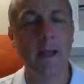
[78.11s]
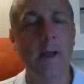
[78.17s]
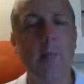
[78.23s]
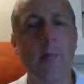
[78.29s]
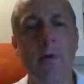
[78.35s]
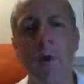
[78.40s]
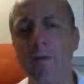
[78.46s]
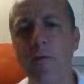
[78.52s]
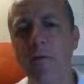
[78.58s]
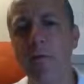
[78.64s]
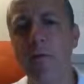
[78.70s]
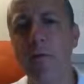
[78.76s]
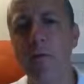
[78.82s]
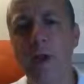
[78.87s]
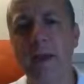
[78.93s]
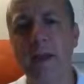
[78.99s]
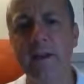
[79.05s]
But over the
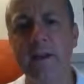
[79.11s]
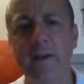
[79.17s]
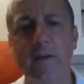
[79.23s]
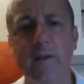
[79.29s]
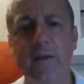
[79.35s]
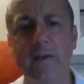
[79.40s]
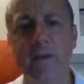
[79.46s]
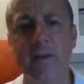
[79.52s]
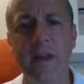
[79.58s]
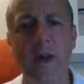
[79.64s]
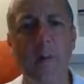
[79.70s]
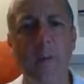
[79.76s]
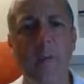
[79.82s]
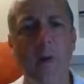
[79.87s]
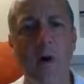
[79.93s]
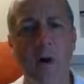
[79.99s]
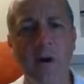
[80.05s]
weeks, you'll see a
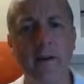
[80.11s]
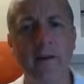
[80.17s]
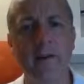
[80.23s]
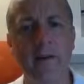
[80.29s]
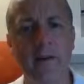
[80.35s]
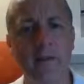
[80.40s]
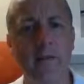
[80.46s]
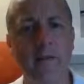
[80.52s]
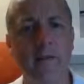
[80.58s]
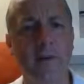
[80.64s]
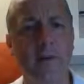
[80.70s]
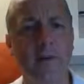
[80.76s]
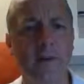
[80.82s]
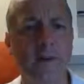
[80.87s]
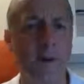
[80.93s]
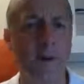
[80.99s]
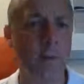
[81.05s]
marked difference
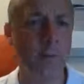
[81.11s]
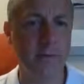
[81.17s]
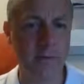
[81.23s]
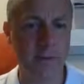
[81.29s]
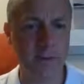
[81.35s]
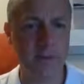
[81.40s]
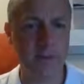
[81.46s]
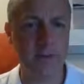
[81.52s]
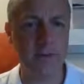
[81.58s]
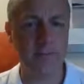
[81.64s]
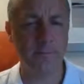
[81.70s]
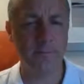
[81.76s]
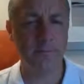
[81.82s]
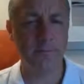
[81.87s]
in their positions.